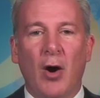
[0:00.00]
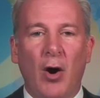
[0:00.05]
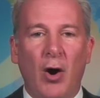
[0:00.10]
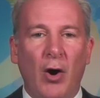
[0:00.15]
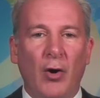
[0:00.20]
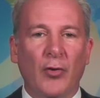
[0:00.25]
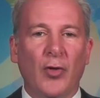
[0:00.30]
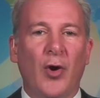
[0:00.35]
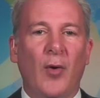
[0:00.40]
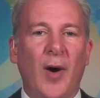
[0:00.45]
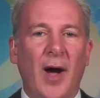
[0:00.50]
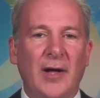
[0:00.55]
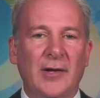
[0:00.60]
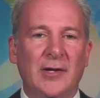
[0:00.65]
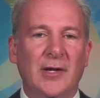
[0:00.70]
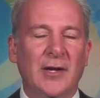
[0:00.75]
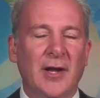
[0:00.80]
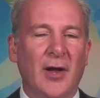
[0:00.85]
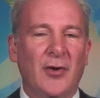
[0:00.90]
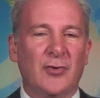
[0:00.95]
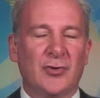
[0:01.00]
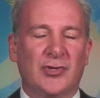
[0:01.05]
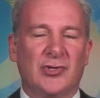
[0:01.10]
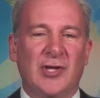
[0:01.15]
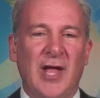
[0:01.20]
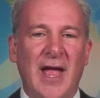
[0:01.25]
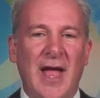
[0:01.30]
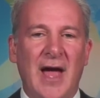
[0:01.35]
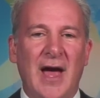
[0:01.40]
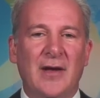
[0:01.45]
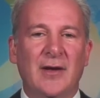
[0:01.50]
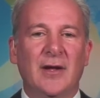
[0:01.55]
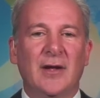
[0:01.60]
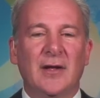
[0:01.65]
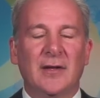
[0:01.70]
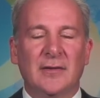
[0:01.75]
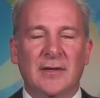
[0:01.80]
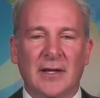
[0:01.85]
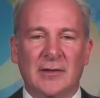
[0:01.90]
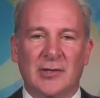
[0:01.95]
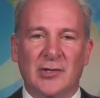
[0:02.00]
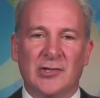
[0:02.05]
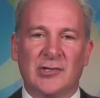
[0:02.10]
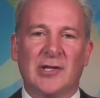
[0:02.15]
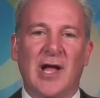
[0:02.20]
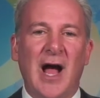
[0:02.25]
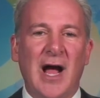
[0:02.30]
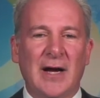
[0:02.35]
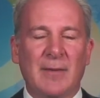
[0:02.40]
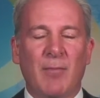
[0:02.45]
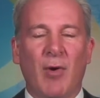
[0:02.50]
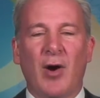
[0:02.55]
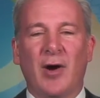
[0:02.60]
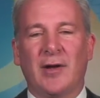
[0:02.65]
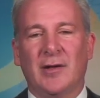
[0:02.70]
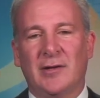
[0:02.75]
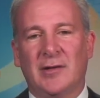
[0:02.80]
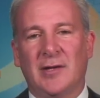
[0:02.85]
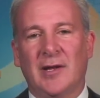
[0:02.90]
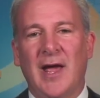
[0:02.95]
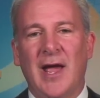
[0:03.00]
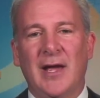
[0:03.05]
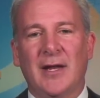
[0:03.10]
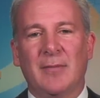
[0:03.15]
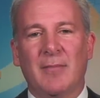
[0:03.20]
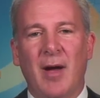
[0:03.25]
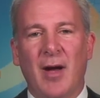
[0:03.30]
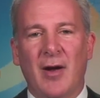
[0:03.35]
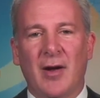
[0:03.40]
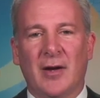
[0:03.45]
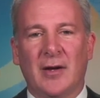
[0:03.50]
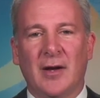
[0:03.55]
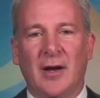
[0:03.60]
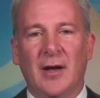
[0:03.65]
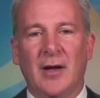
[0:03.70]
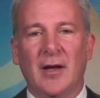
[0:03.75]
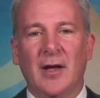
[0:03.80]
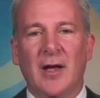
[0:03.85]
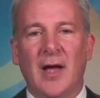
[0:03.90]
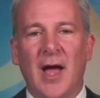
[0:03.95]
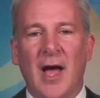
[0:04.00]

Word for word: Although I did understand that the stock market today in America